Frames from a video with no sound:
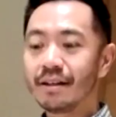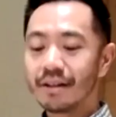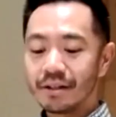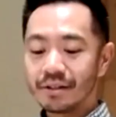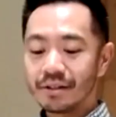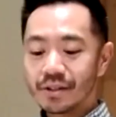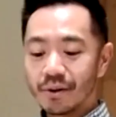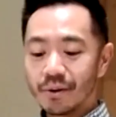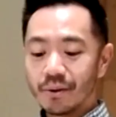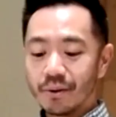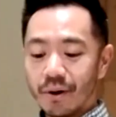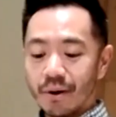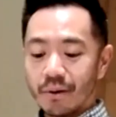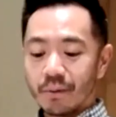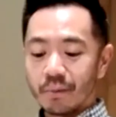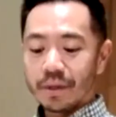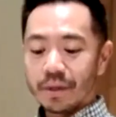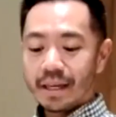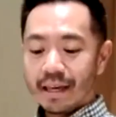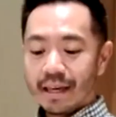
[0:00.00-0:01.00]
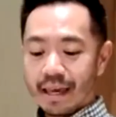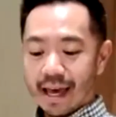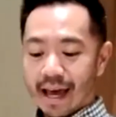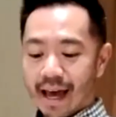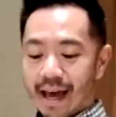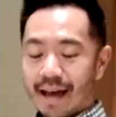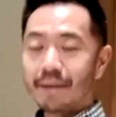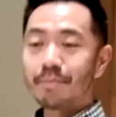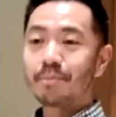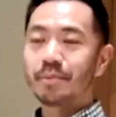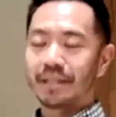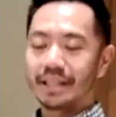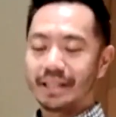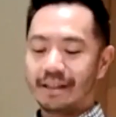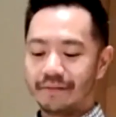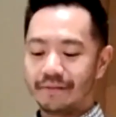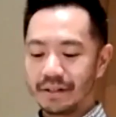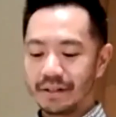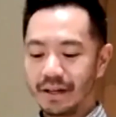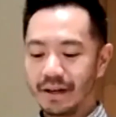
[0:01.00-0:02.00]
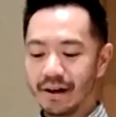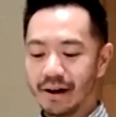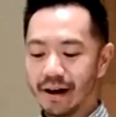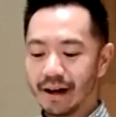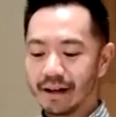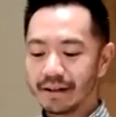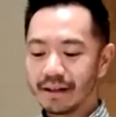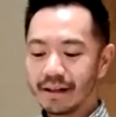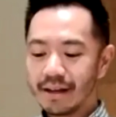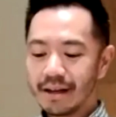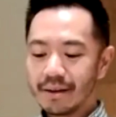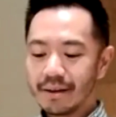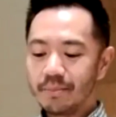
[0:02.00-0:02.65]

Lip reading: So we can believe in God